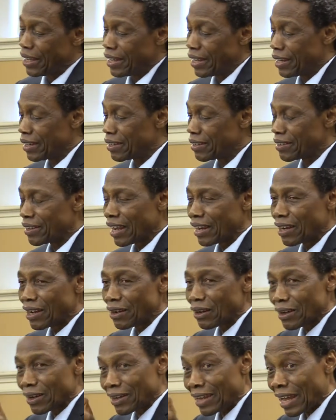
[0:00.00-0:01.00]
in
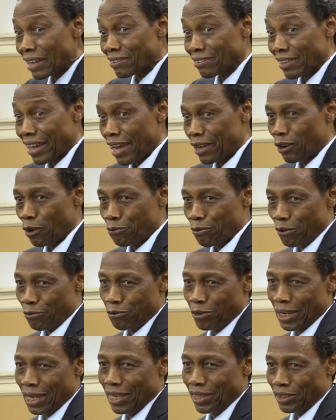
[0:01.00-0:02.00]
that kind of a
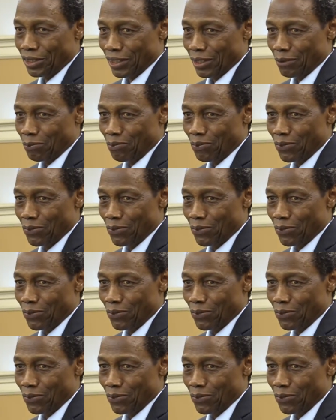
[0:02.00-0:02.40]
village